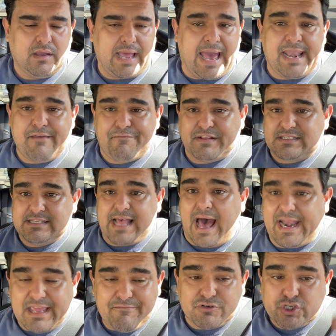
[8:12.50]
And if it's
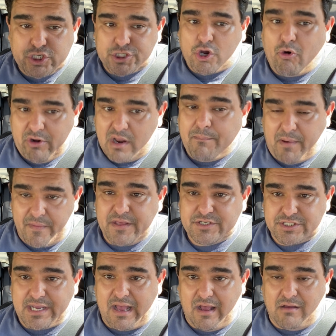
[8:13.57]
not even showing up on the
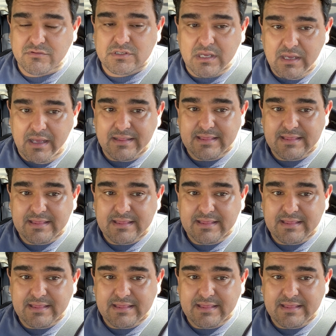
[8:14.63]
shelves,